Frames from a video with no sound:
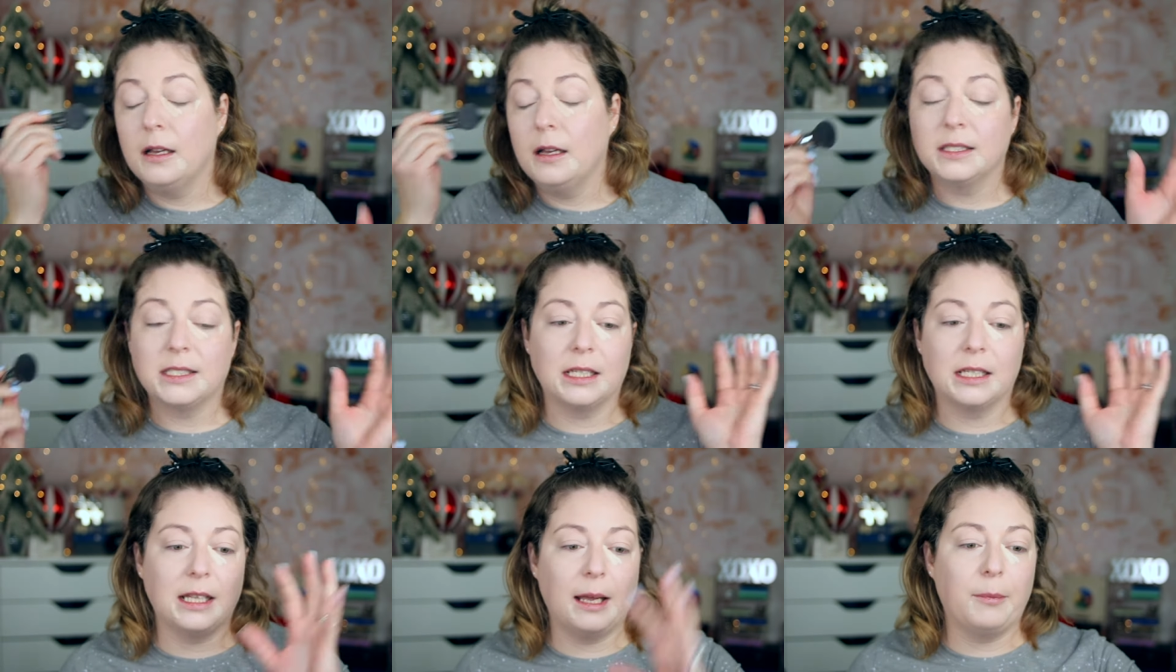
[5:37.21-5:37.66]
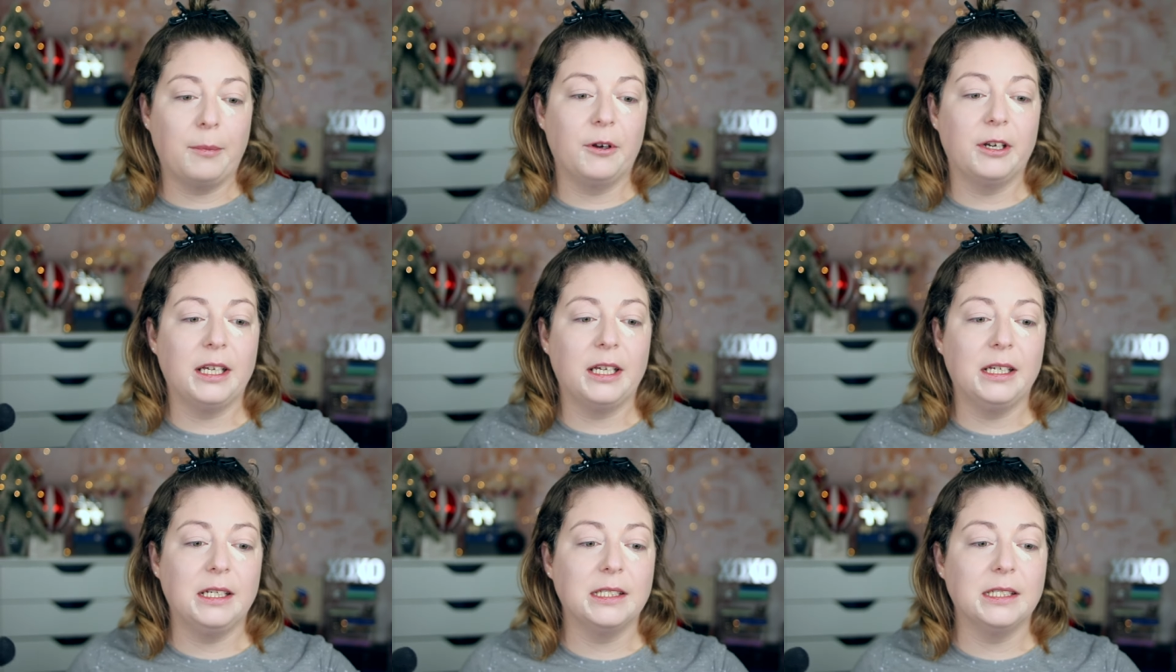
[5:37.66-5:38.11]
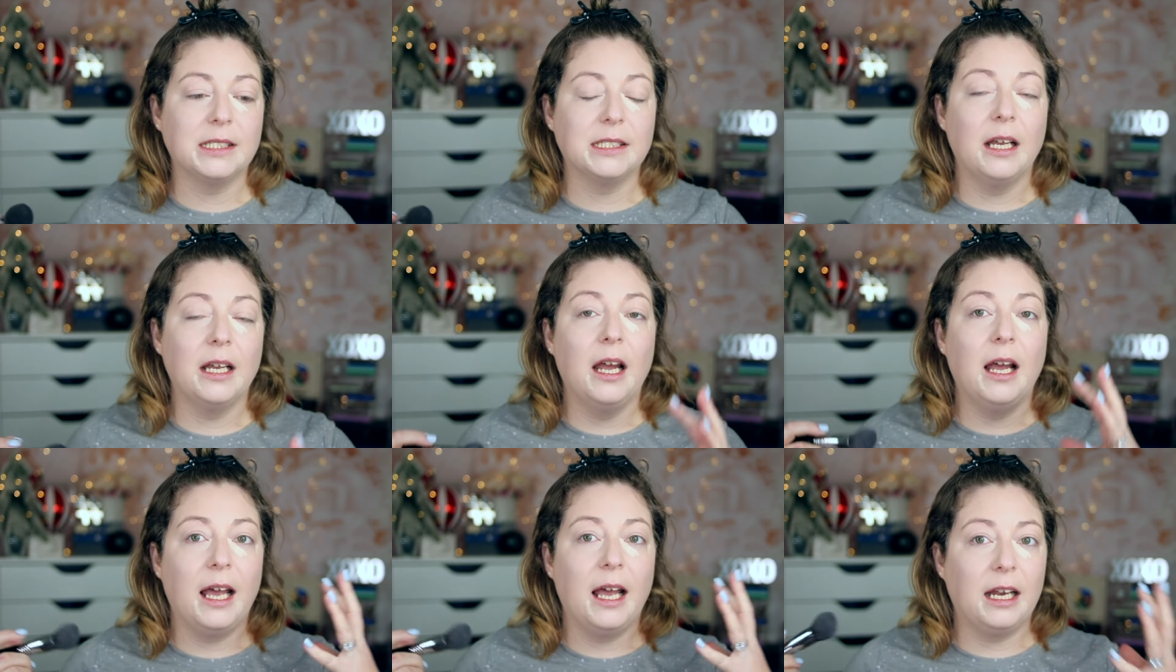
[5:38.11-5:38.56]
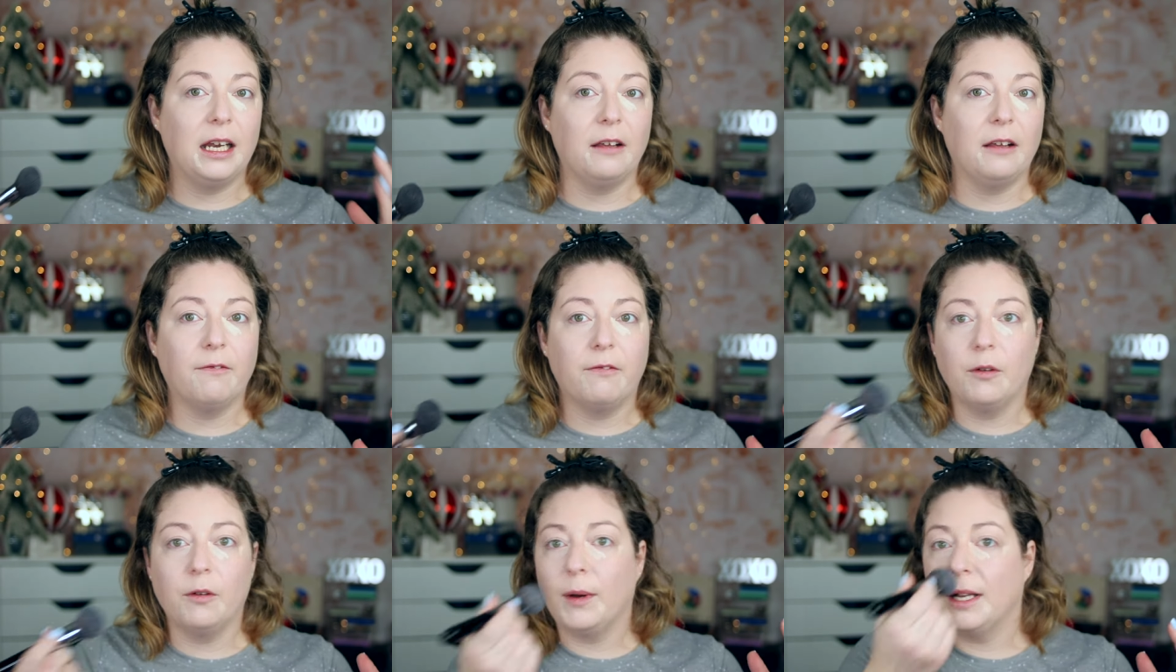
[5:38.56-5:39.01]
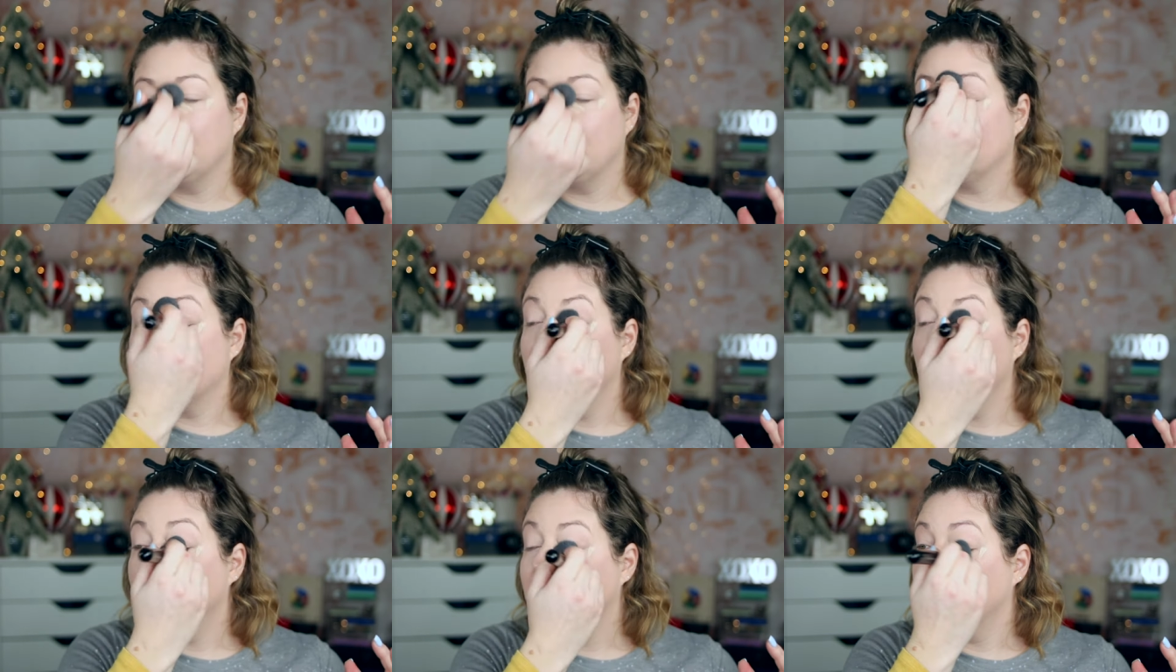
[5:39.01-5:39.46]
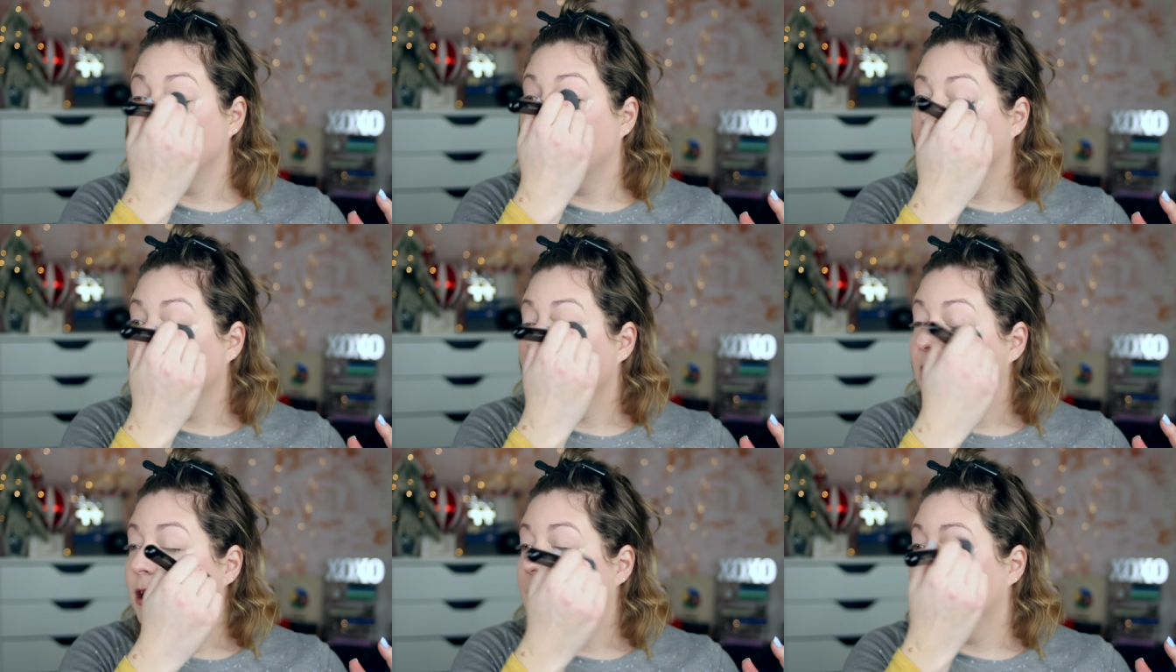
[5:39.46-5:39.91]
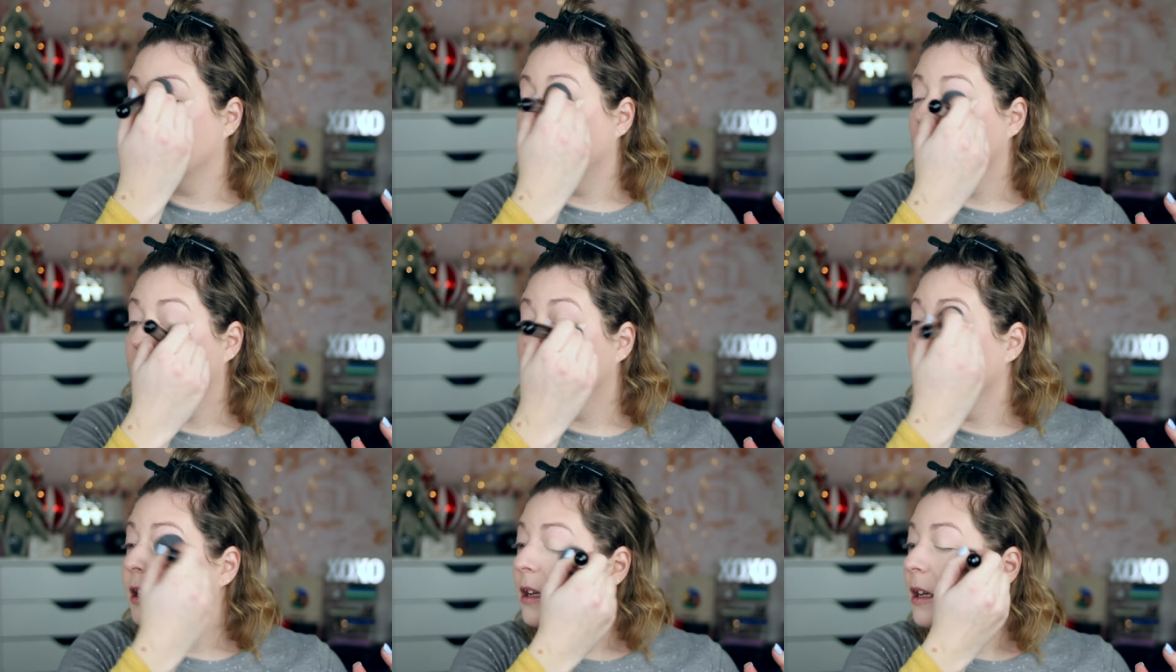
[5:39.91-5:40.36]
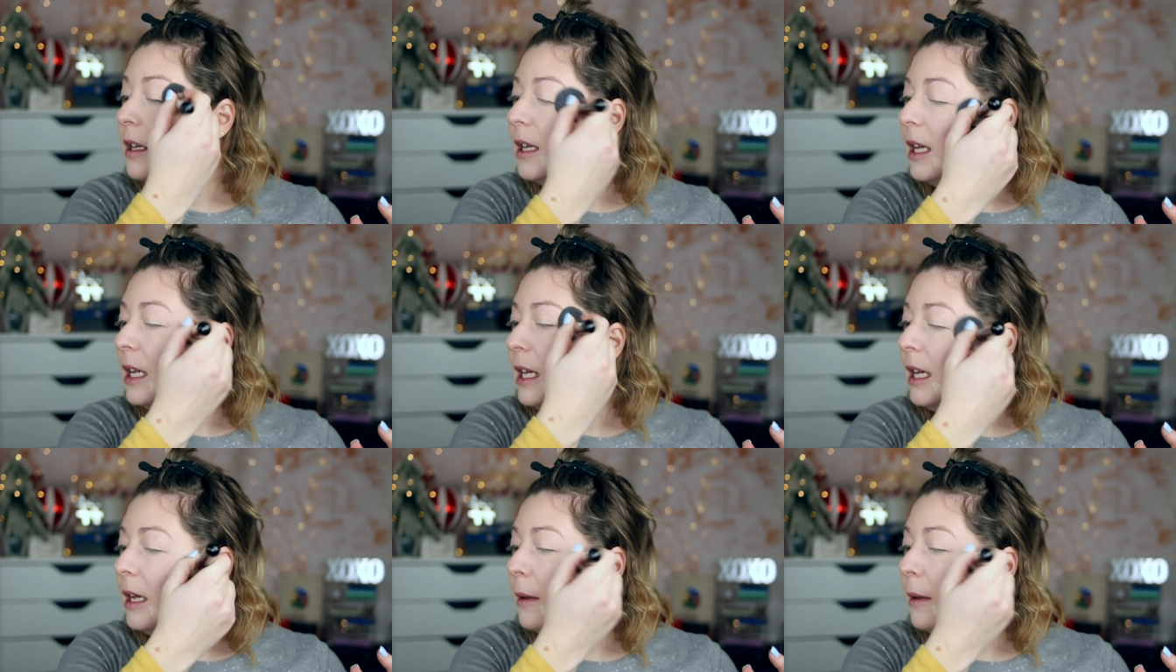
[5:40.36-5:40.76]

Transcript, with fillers: celebrities and influencers are either getting